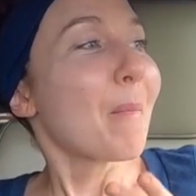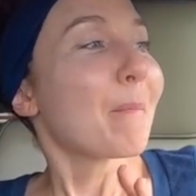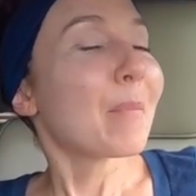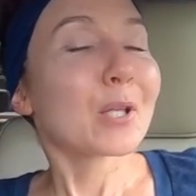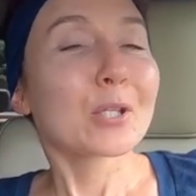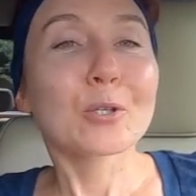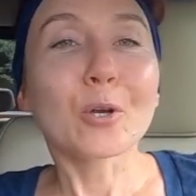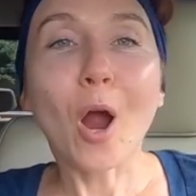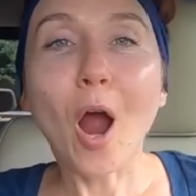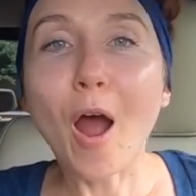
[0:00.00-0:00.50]

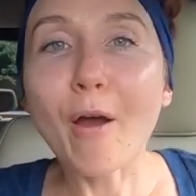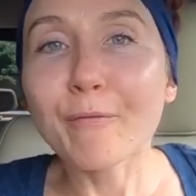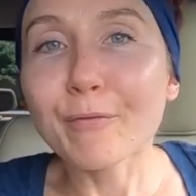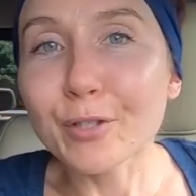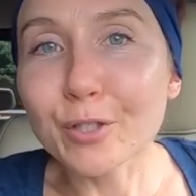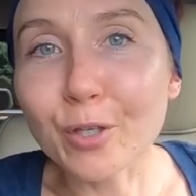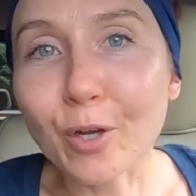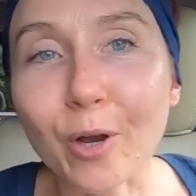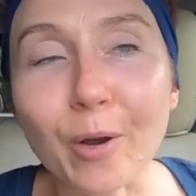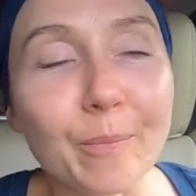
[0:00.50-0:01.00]
Mr.
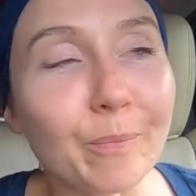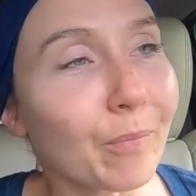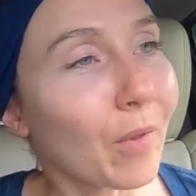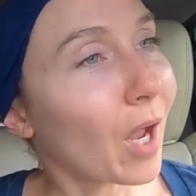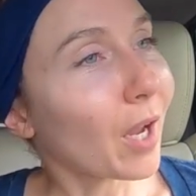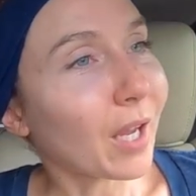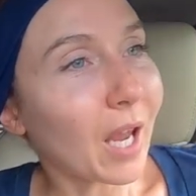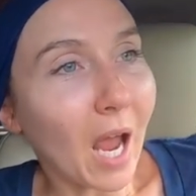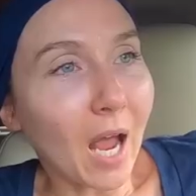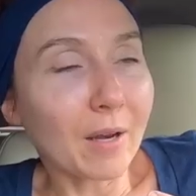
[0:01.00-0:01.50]
Officer,
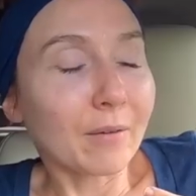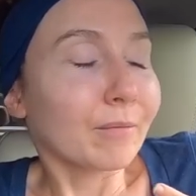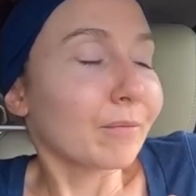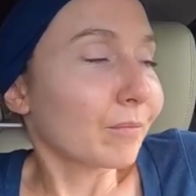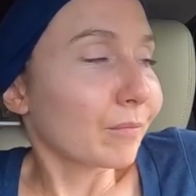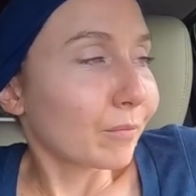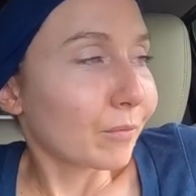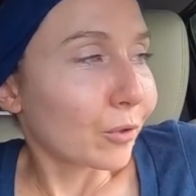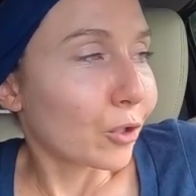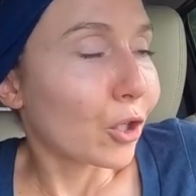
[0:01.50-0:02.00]
again,
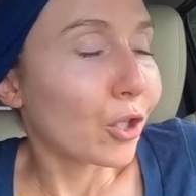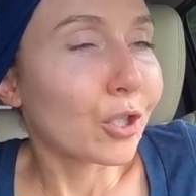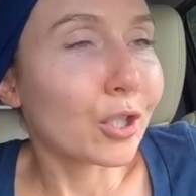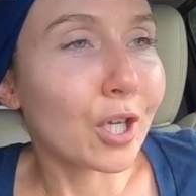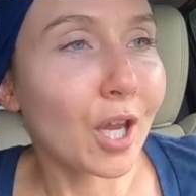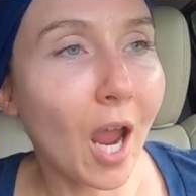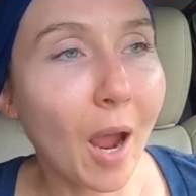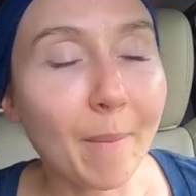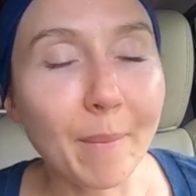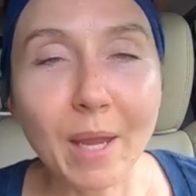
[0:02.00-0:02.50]
just
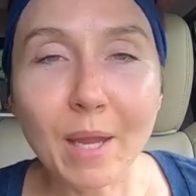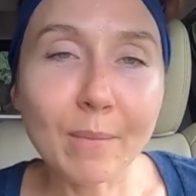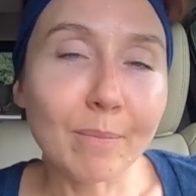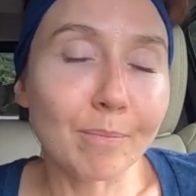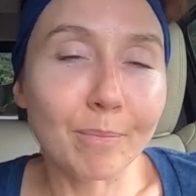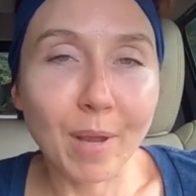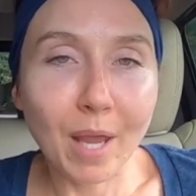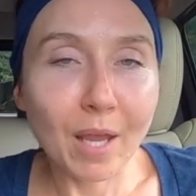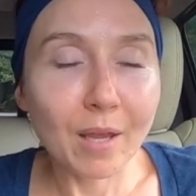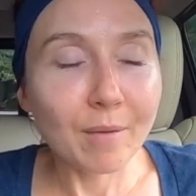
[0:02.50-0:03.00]
yummy,
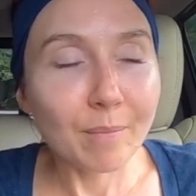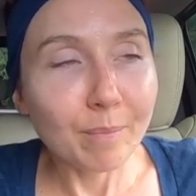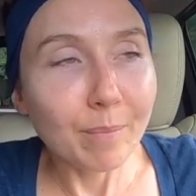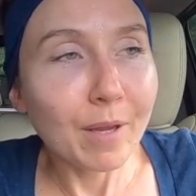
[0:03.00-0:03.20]
big,